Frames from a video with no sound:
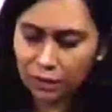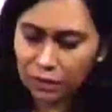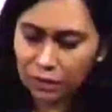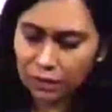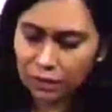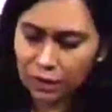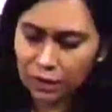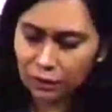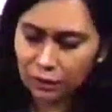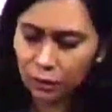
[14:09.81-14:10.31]

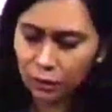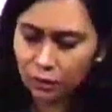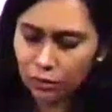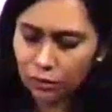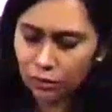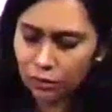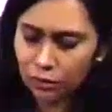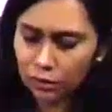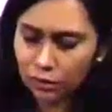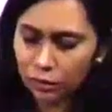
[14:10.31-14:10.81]
SIVO
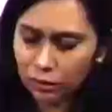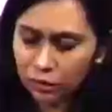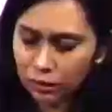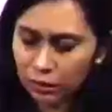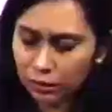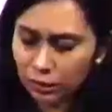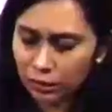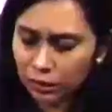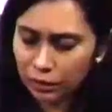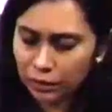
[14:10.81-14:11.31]

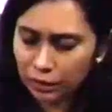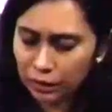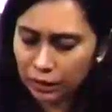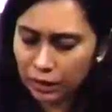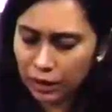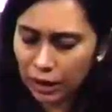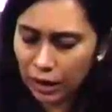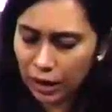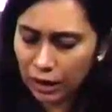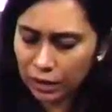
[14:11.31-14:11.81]

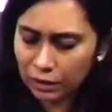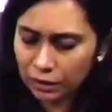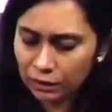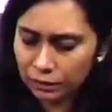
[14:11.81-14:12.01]
can